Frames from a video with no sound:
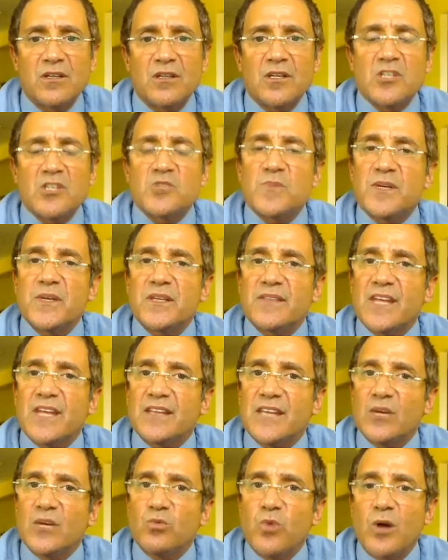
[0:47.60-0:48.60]
is be-
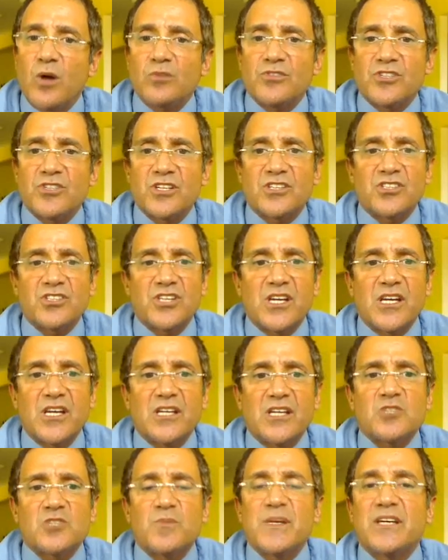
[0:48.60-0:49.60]
that they won't
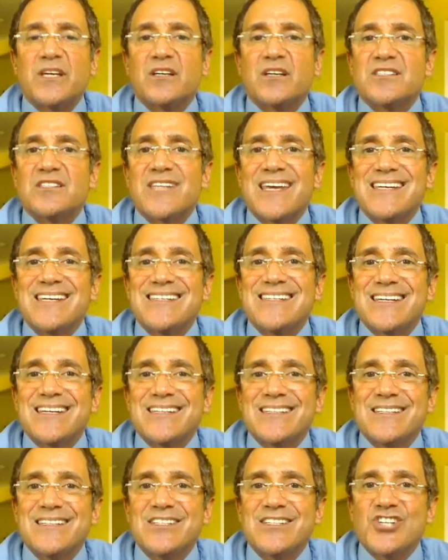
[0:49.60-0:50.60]
succeed is because they
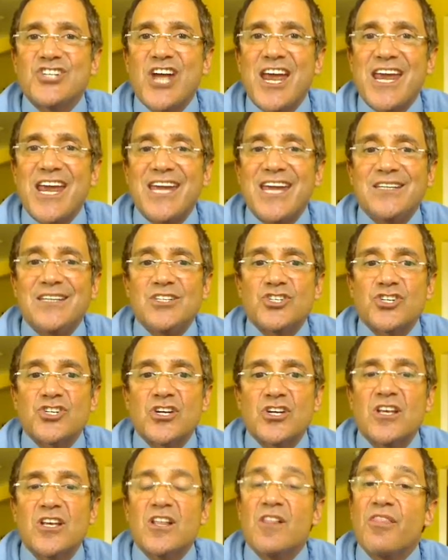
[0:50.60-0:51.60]
didn't change
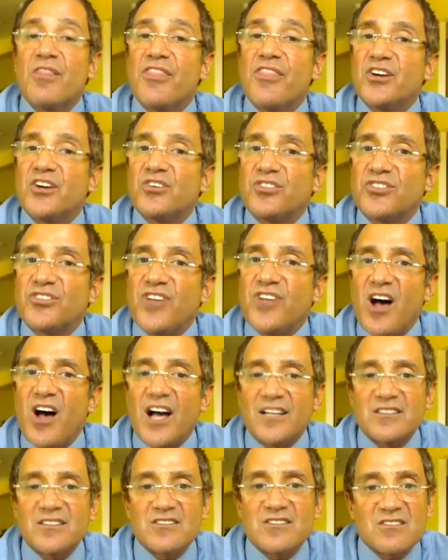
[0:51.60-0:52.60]
their
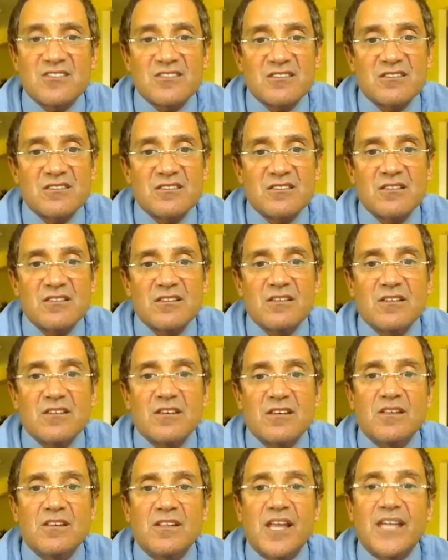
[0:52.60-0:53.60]
thoughts.
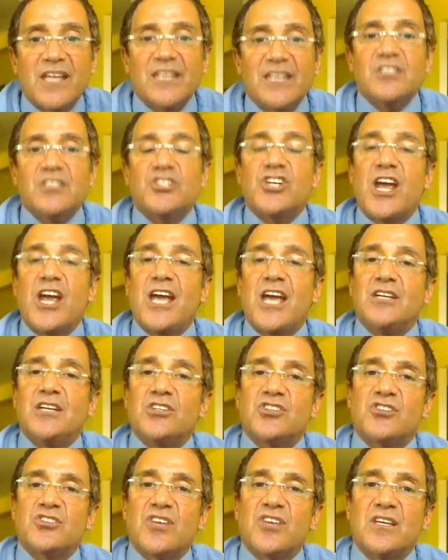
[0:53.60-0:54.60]
They didn't
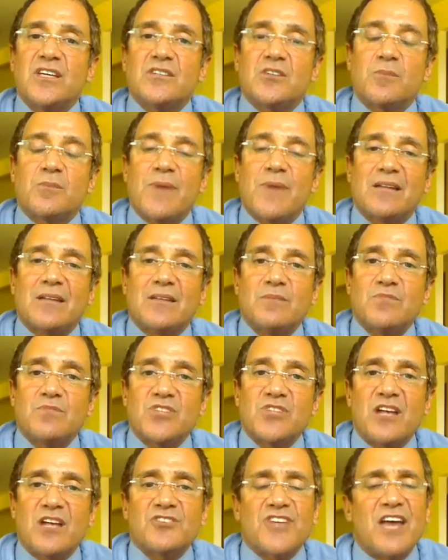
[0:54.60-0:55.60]
change things about
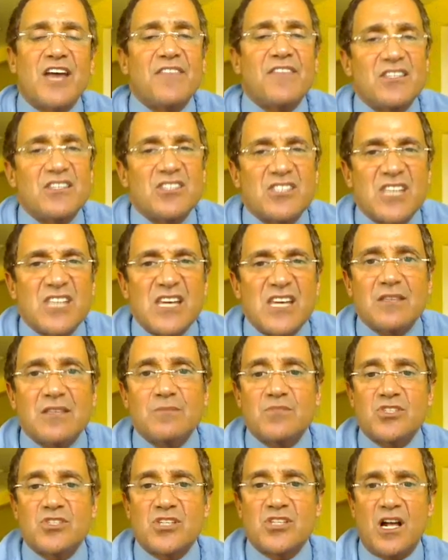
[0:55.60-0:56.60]
themselves, how they see
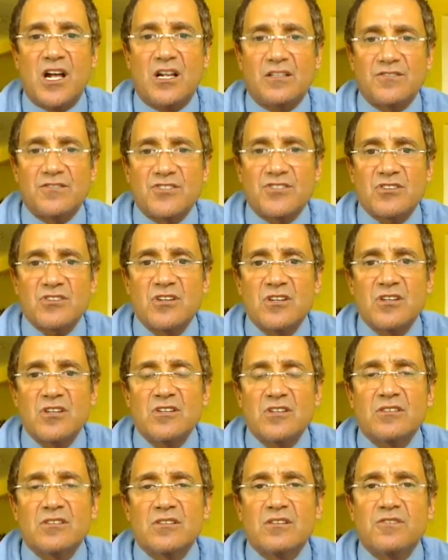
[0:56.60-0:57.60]
themselves,
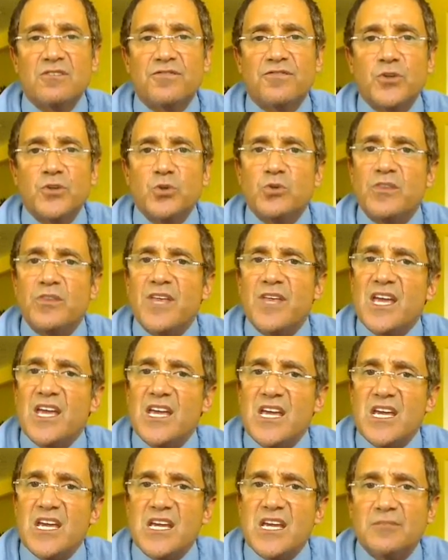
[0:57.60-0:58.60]
and the food they
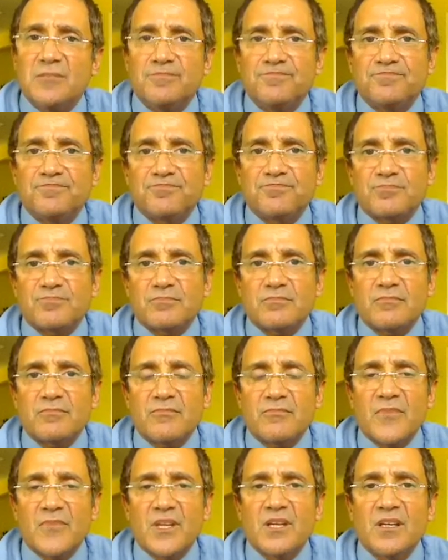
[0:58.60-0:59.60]
eat.
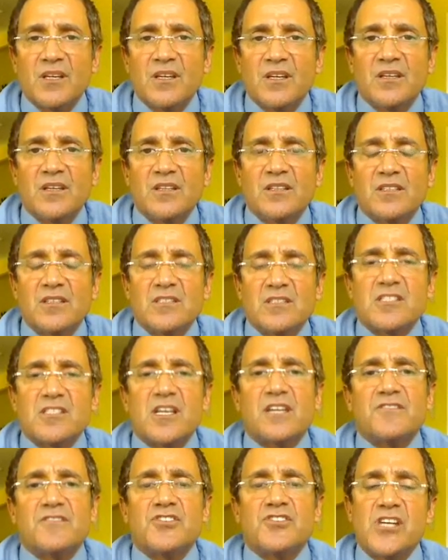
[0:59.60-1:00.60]

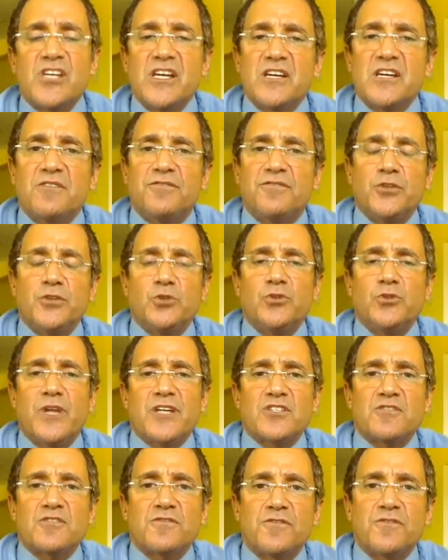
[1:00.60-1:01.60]
Instead of seeing food
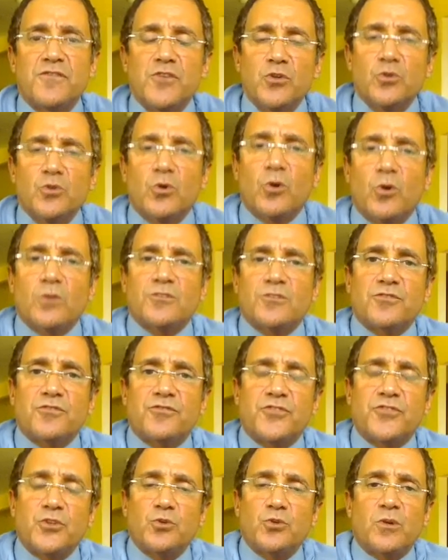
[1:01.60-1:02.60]
as fuel to
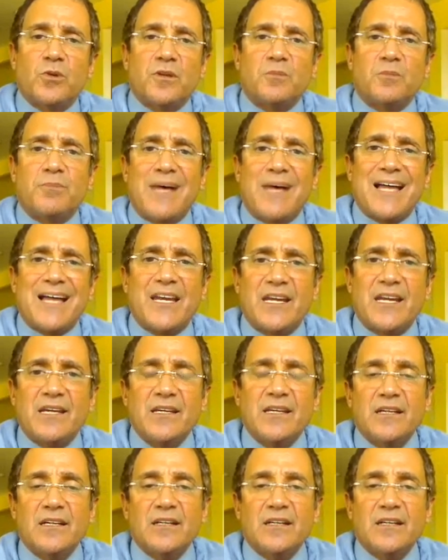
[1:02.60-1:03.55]
fuel the body